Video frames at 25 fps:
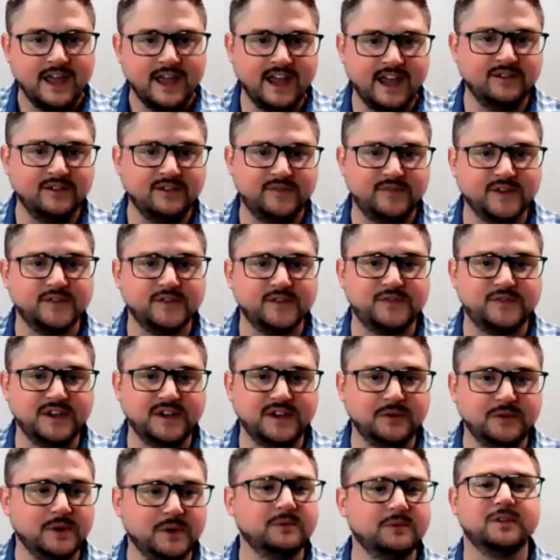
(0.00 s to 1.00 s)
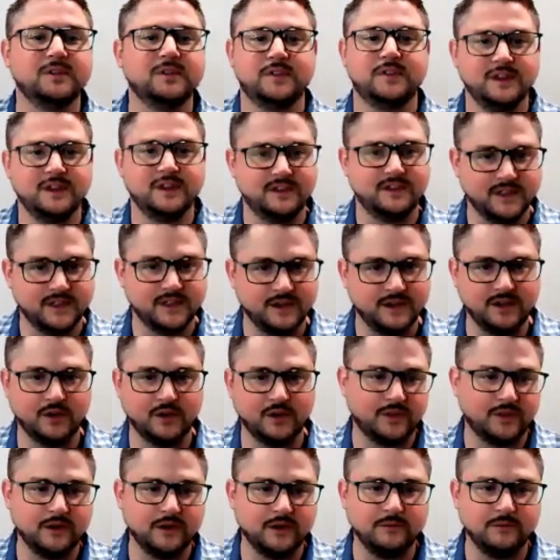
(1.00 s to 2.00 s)
850, we would think
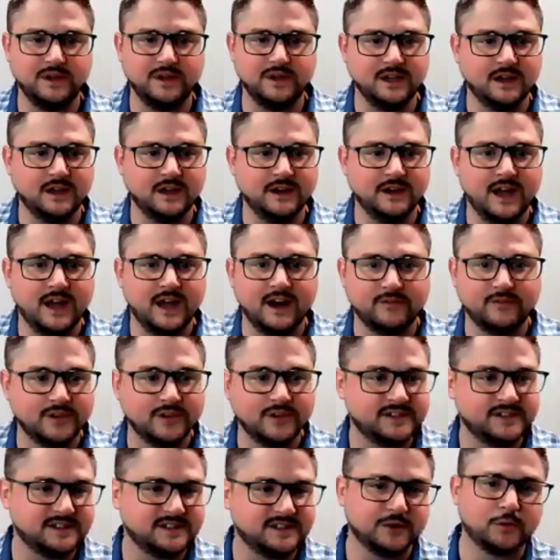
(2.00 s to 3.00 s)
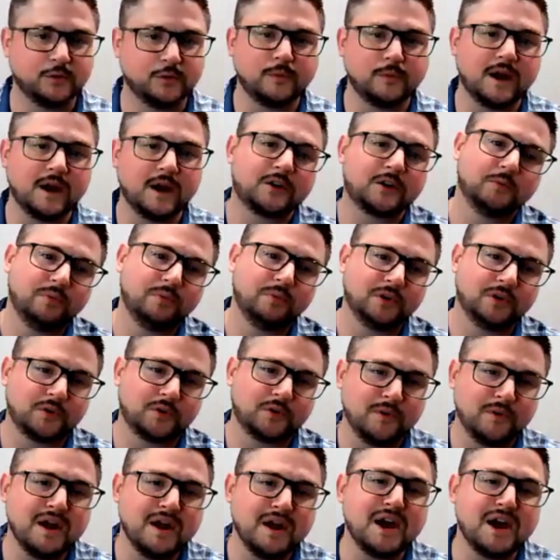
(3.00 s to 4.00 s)
that, they'd be in every single record
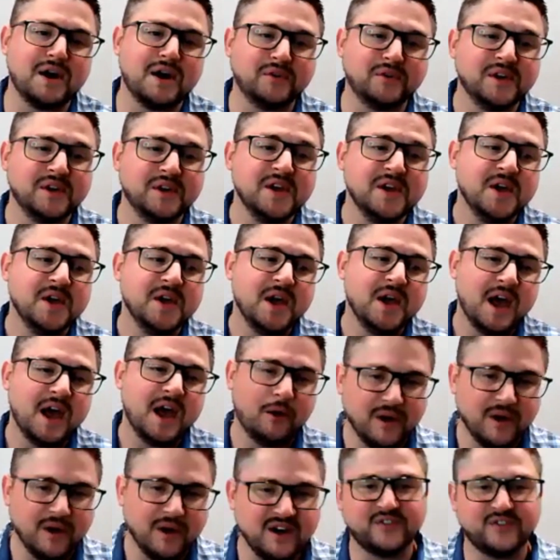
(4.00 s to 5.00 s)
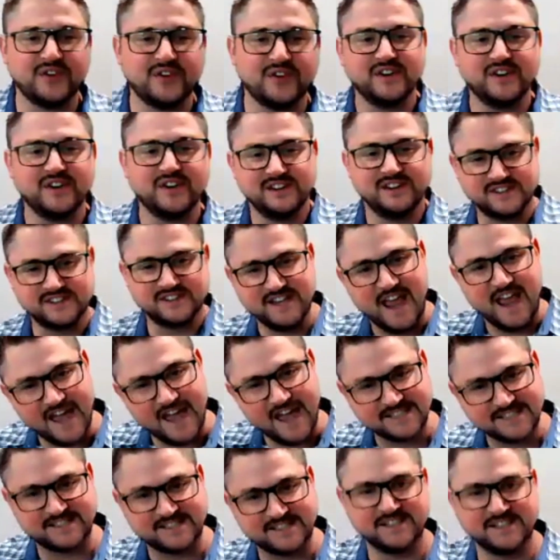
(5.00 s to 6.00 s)
book around. However, this is
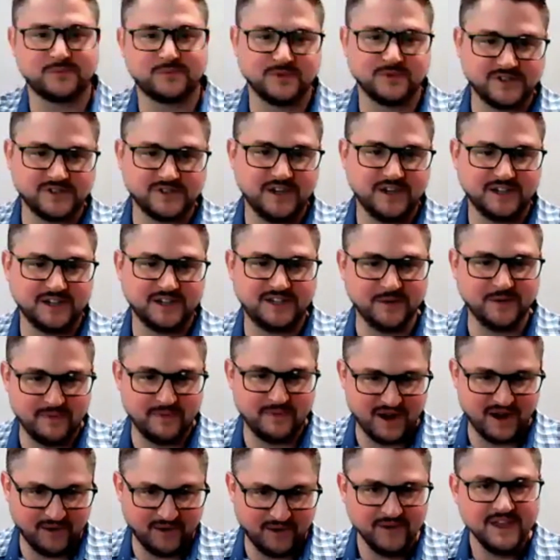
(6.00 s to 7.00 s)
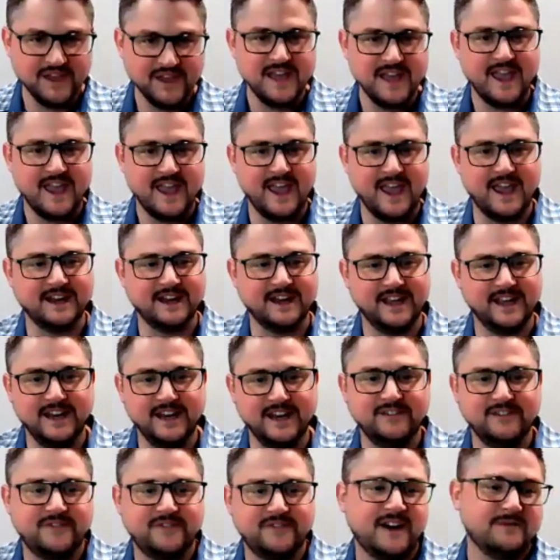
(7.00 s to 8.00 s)
assets we're talking about, and
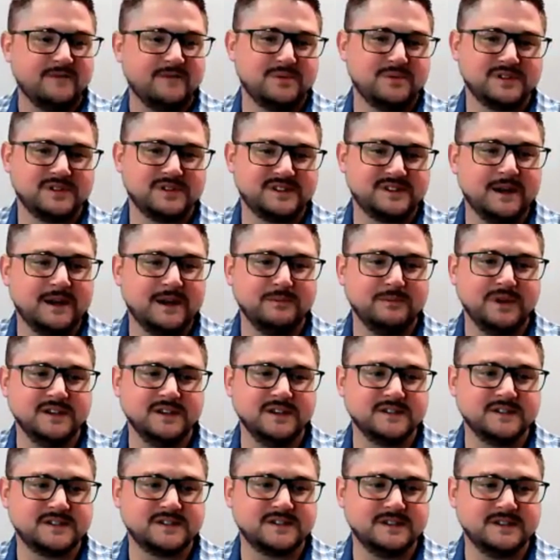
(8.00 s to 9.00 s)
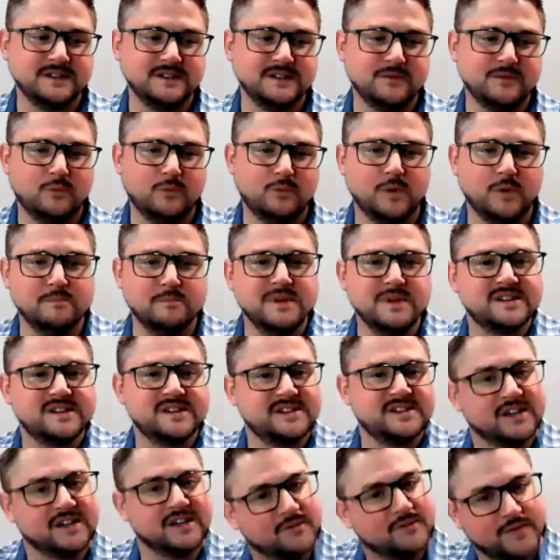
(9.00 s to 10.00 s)
85% means we're
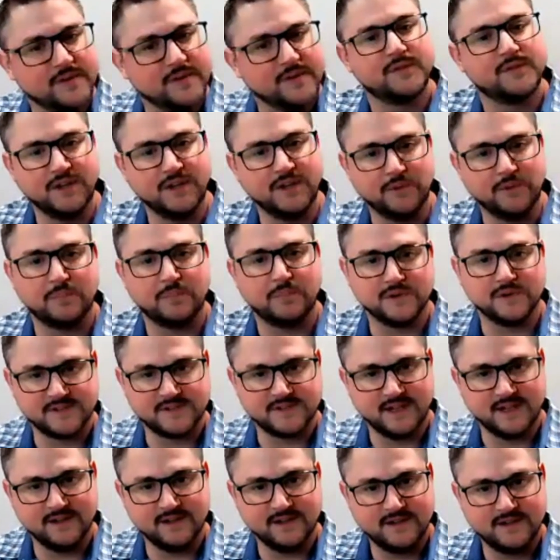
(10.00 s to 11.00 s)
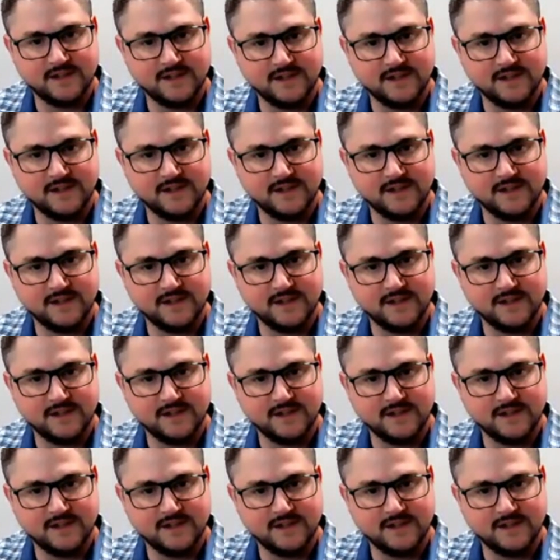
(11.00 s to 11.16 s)
missing 15%.